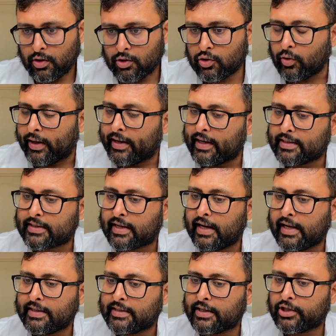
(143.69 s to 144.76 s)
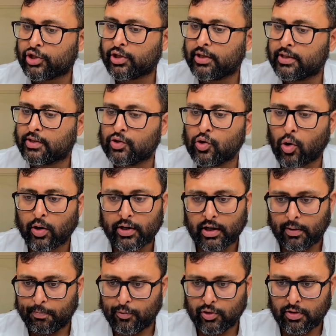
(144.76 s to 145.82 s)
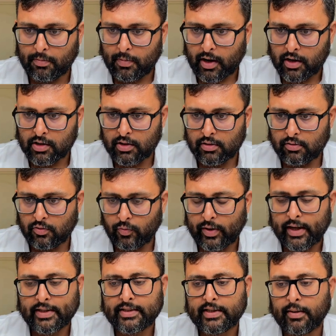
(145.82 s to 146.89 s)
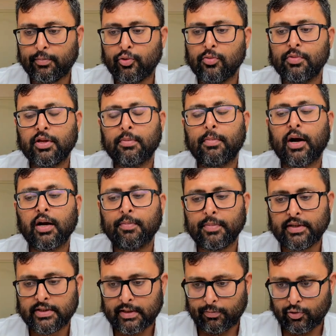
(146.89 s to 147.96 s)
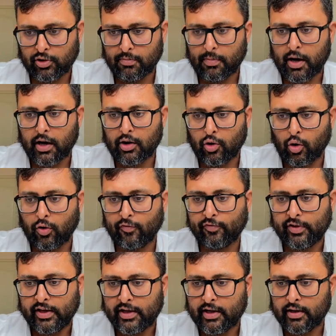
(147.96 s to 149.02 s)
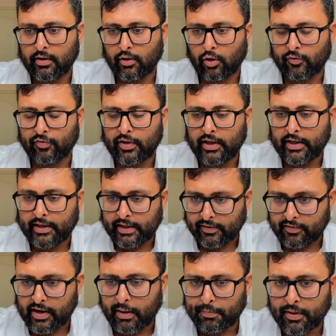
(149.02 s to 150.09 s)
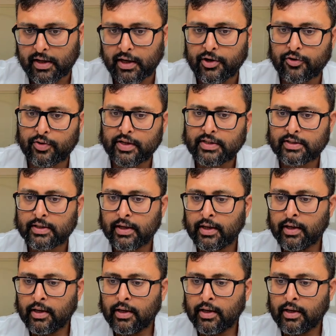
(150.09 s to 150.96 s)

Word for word: So industrialization is not up to the mark. When I say up to the mark, means up to the mark of the developed countries.